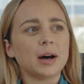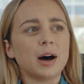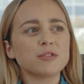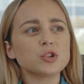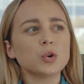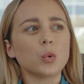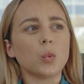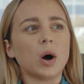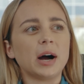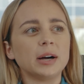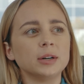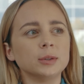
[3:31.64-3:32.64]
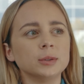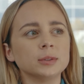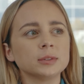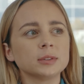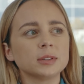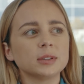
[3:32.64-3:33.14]
After a while,
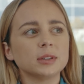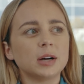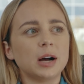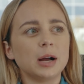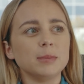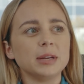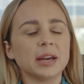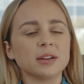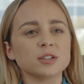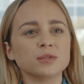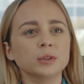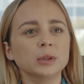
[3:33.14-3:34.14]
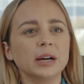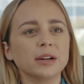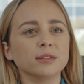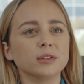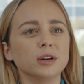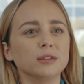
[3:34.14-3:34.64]
I began to fall
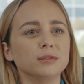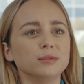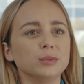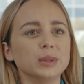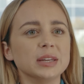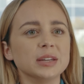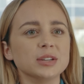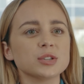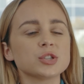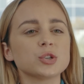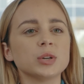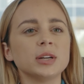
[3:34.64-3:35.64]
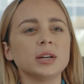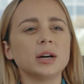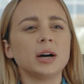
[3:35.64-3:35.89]
out of love with the industry.